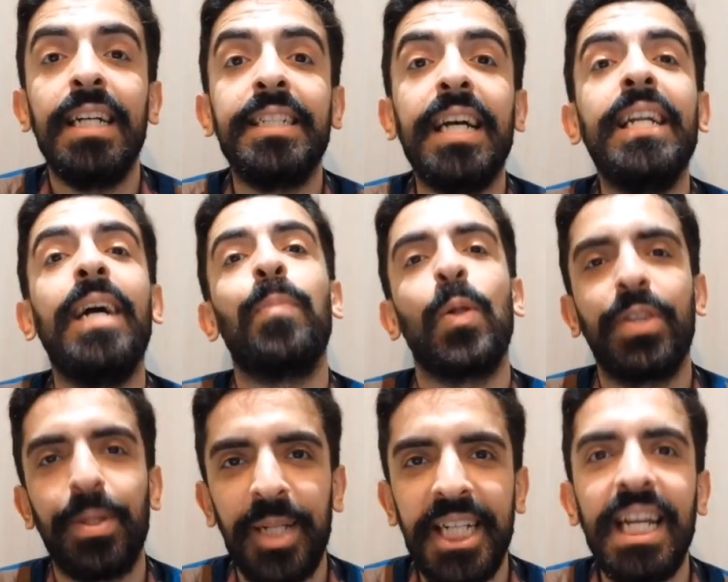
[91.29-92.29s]
then a
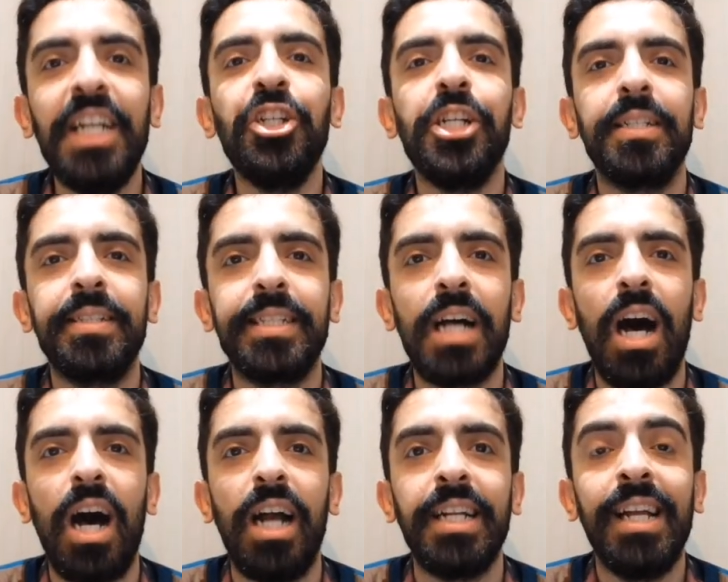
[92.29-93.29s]
multiplication
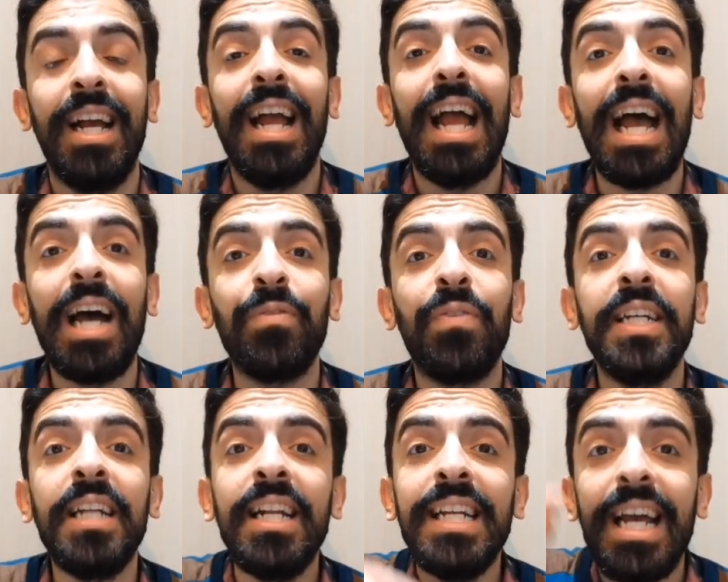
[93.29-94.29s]
sign, and
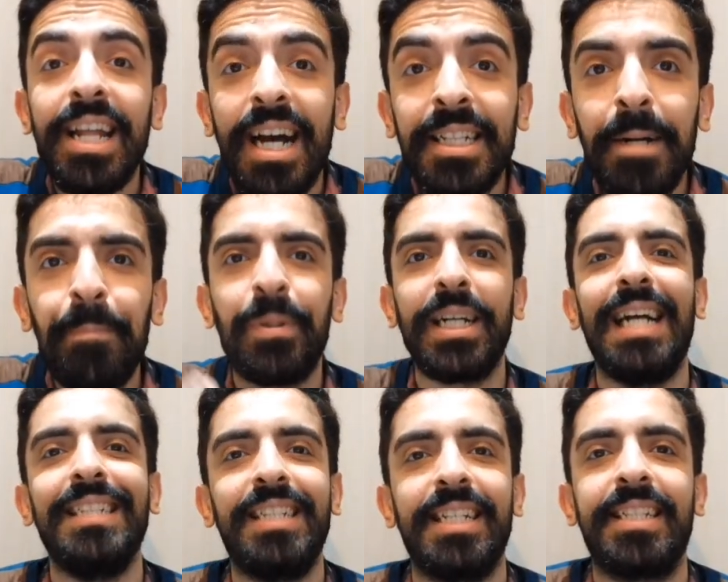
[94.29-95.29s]
finally another
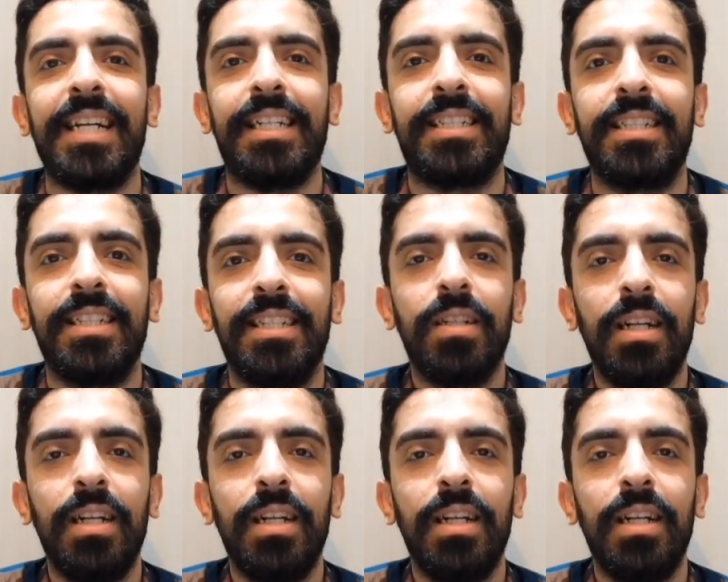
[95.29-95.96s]
parenthesis.